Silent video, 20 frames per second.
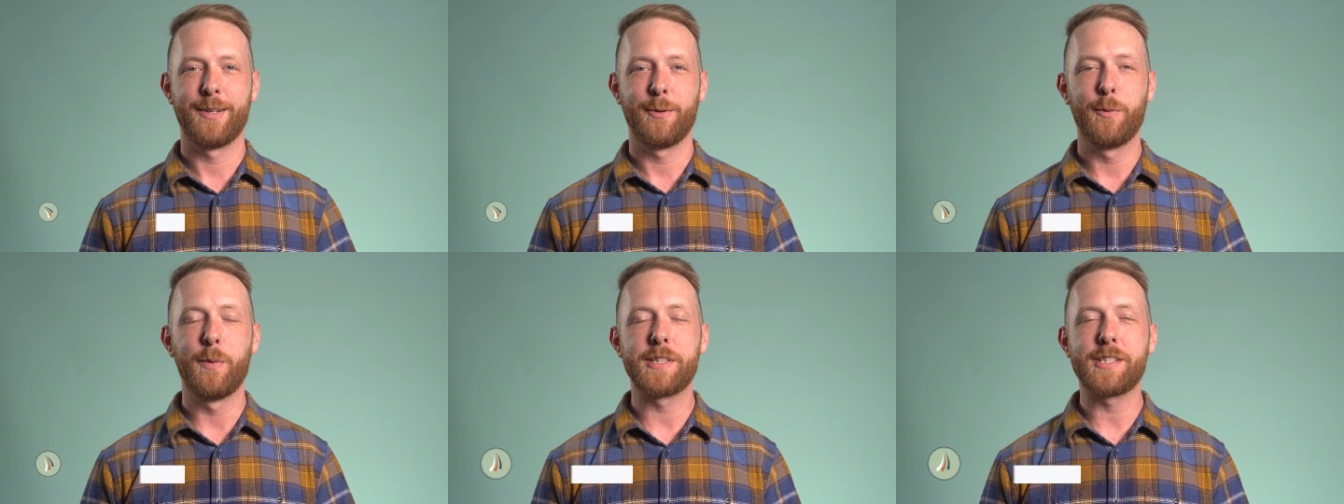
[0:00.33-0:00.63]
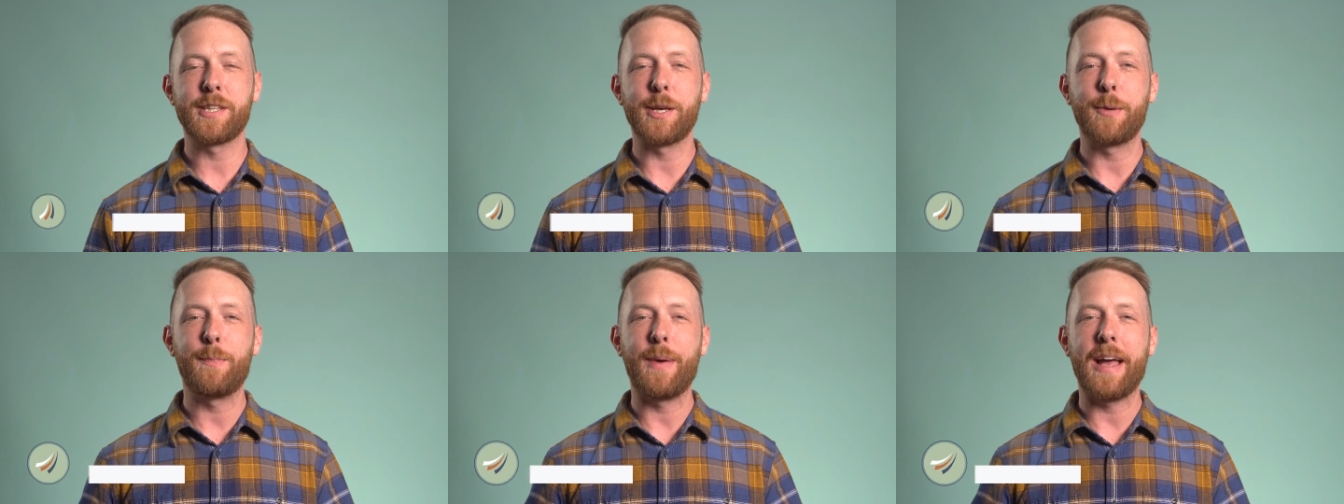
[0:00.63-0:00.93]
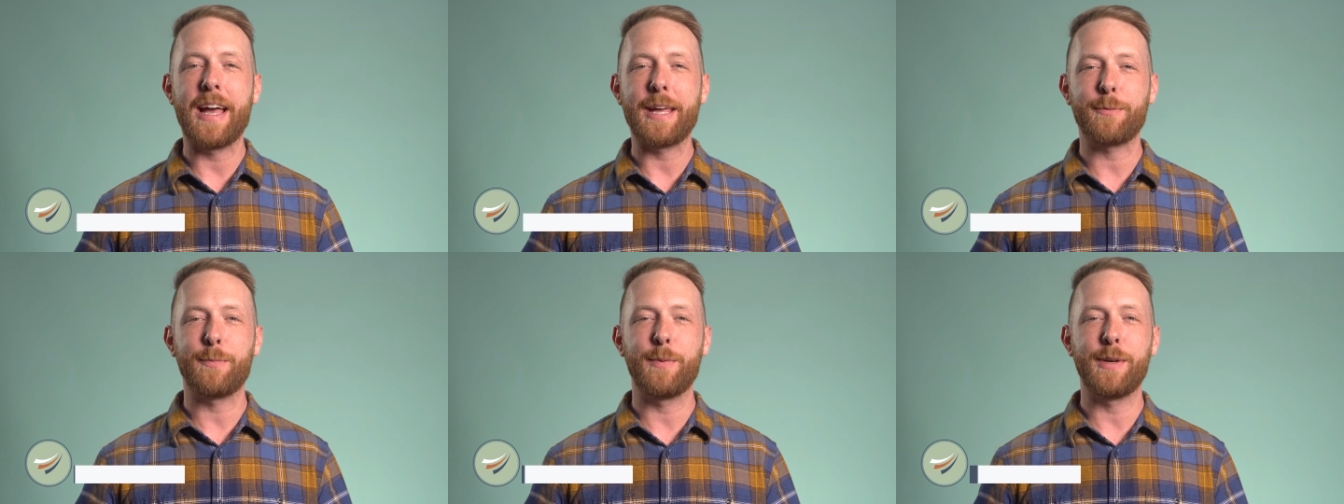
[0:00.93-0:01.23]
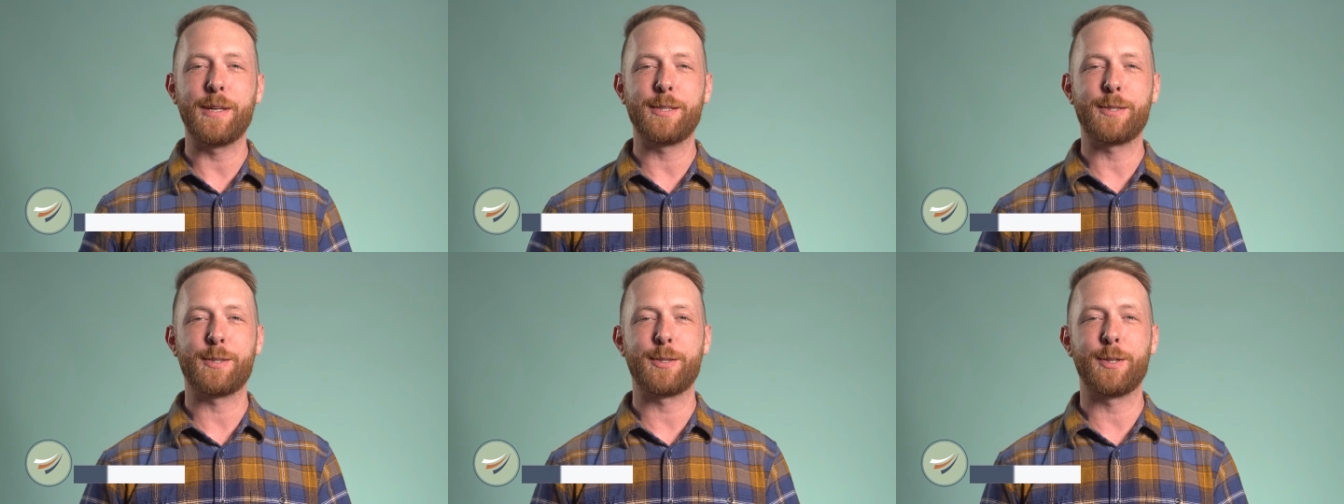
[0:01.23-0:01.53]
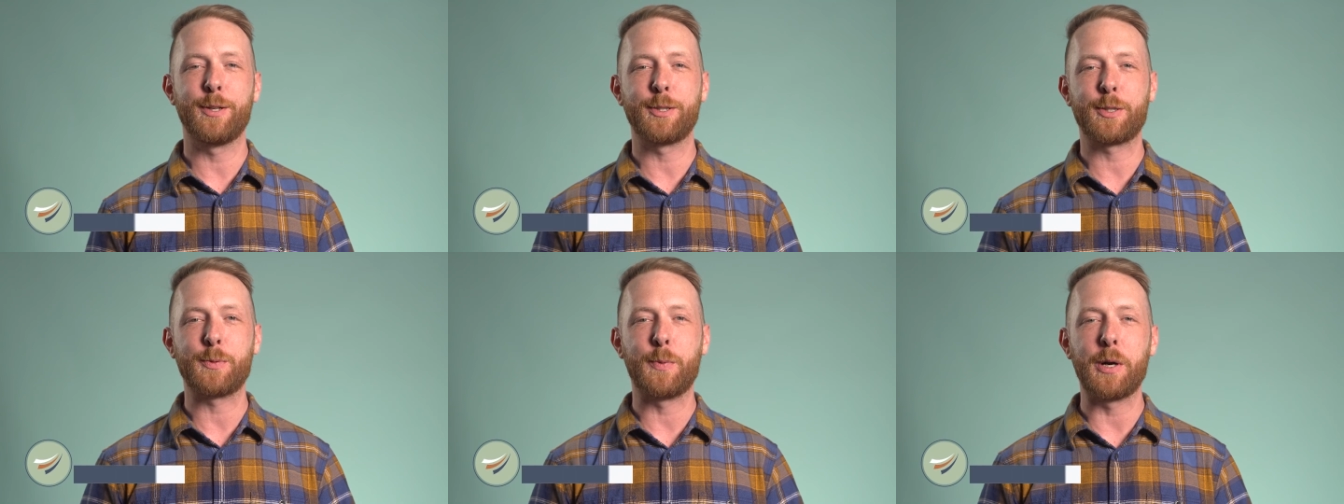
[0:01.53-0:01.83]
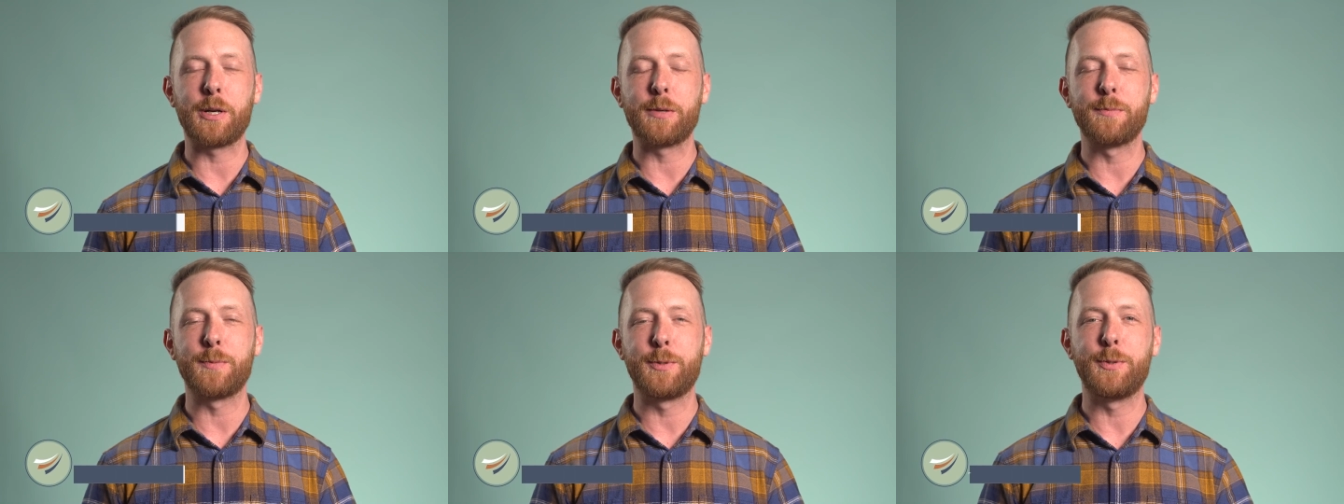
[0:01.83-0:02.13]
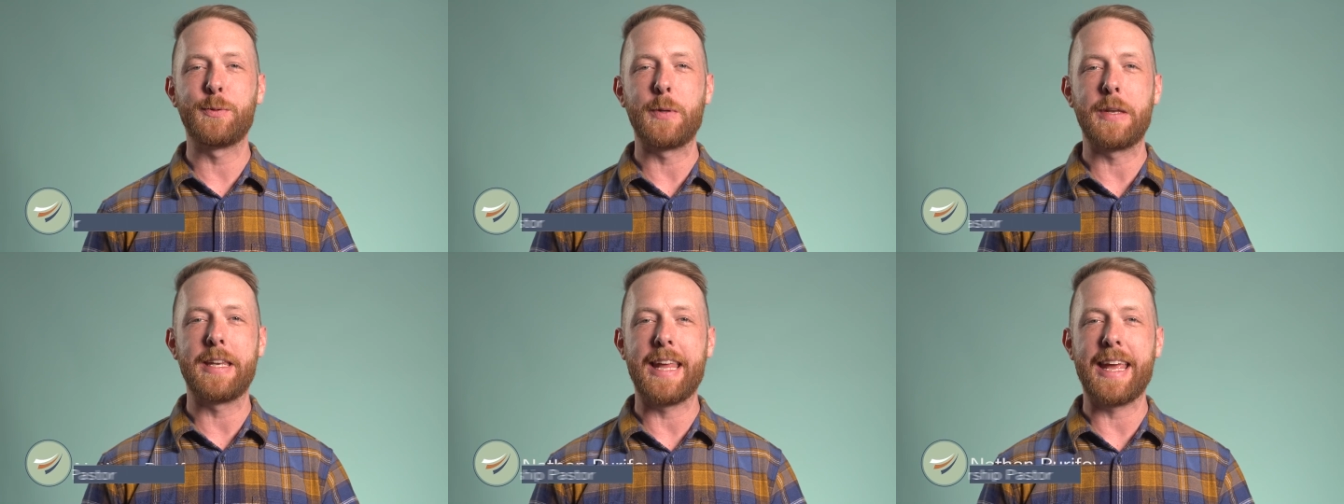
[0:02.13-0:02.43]
What's up, Pathways Church? Welcome
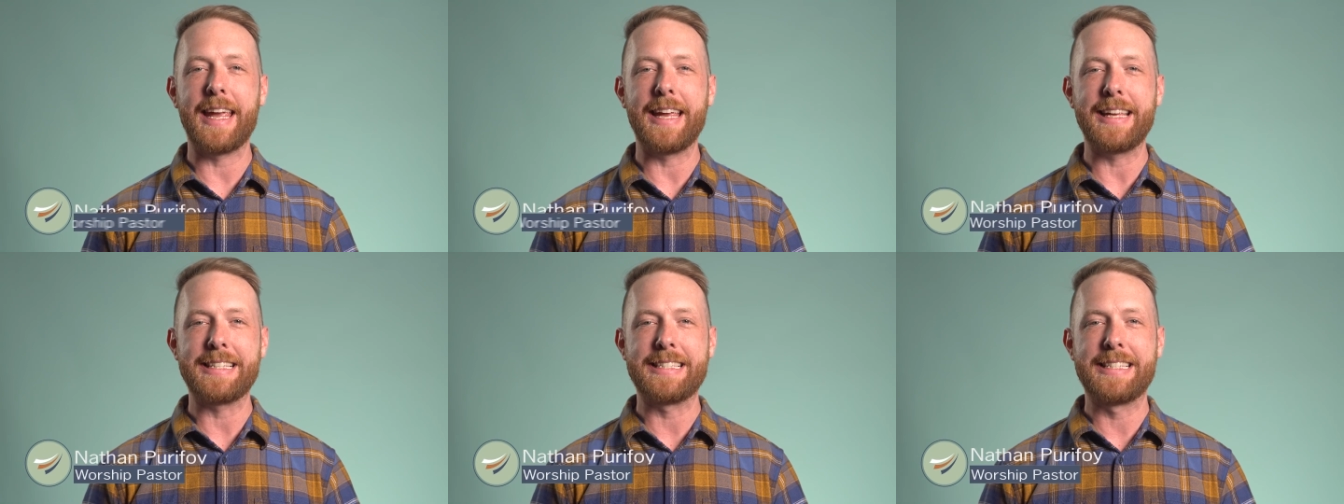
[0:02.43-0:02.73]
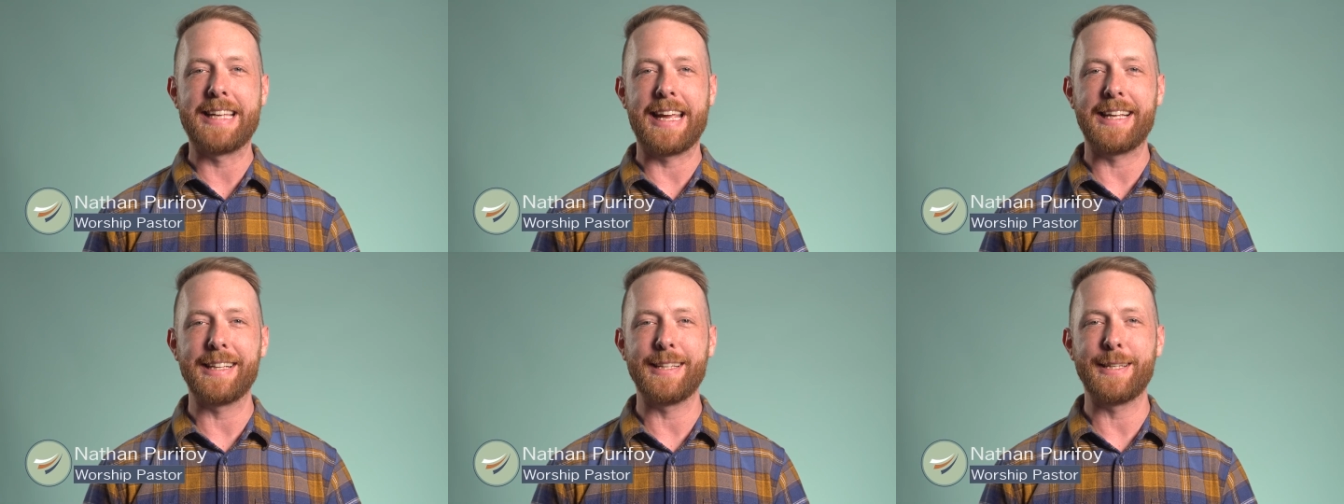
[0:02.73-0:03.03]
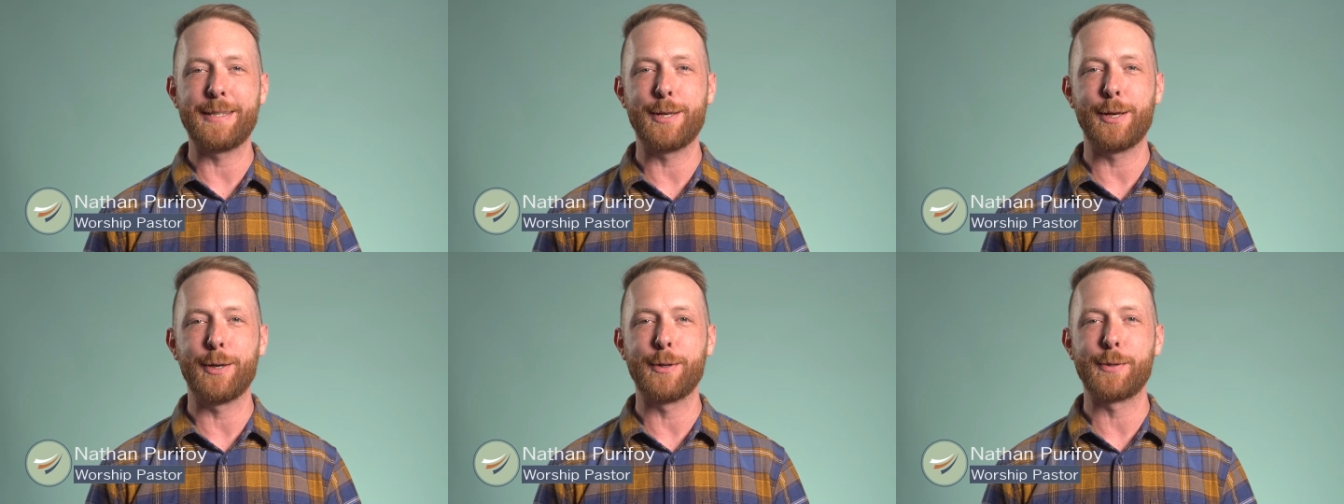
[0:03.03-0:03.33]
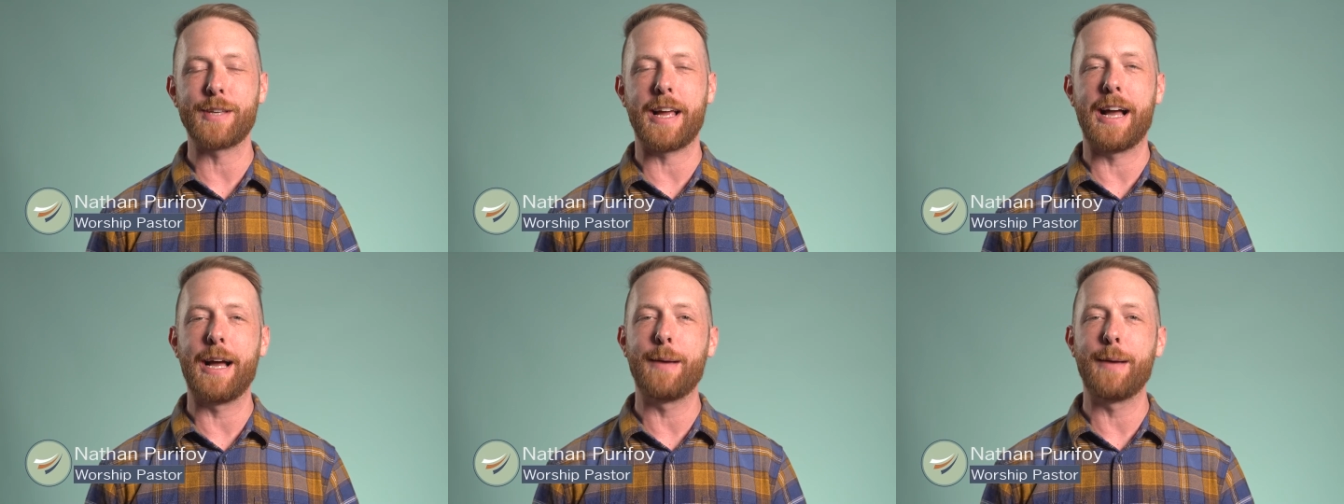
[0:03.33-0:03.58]
to today's Daily Dose.